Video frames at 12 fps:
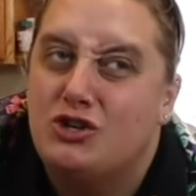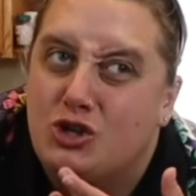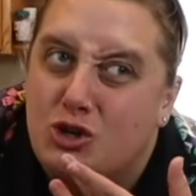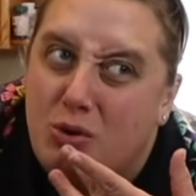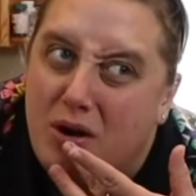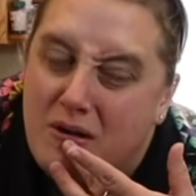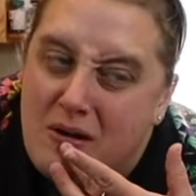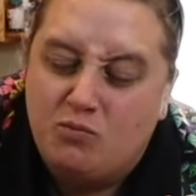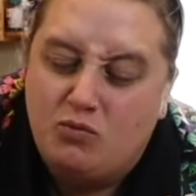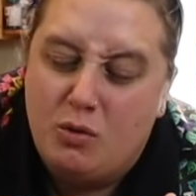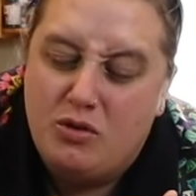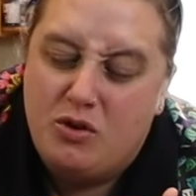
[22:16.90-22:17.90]
to chew it
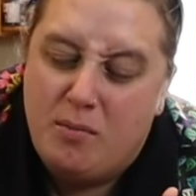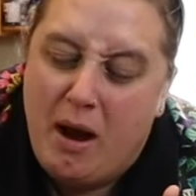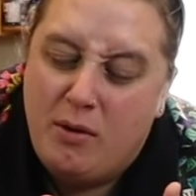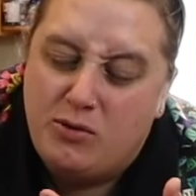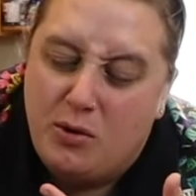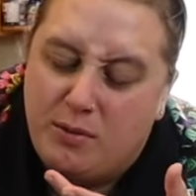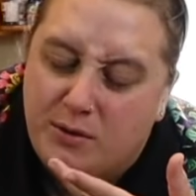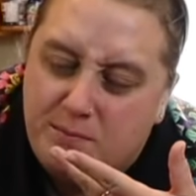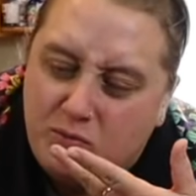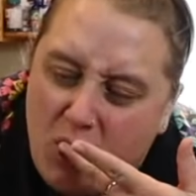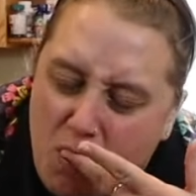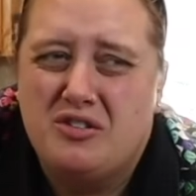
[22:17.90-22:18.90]
with your mouth open.
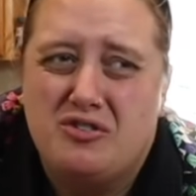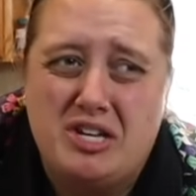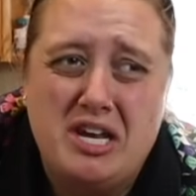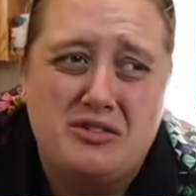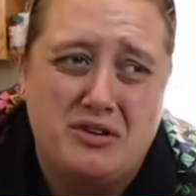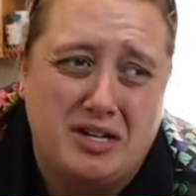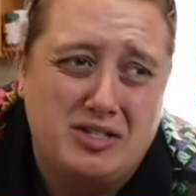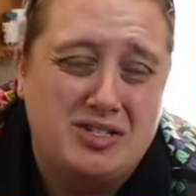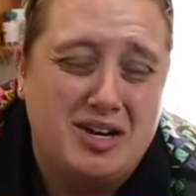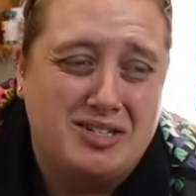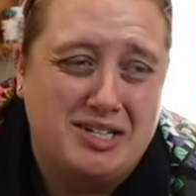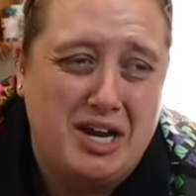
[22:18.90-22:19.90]
Your teeth will get
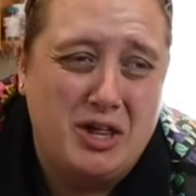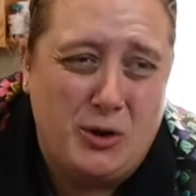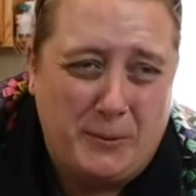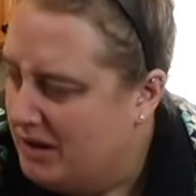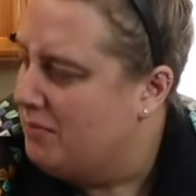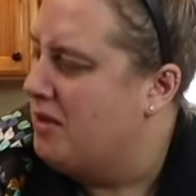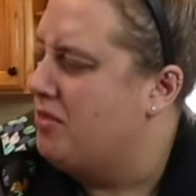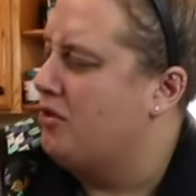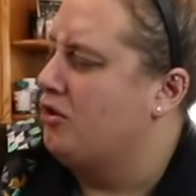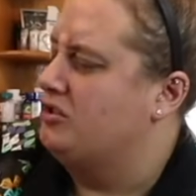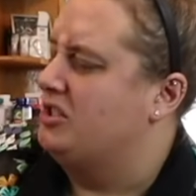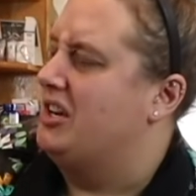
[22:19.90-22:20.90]
stuck together. It's making me
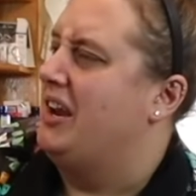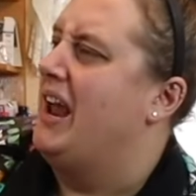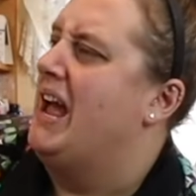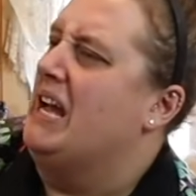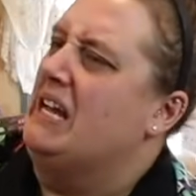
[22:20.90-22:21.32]
thirsty.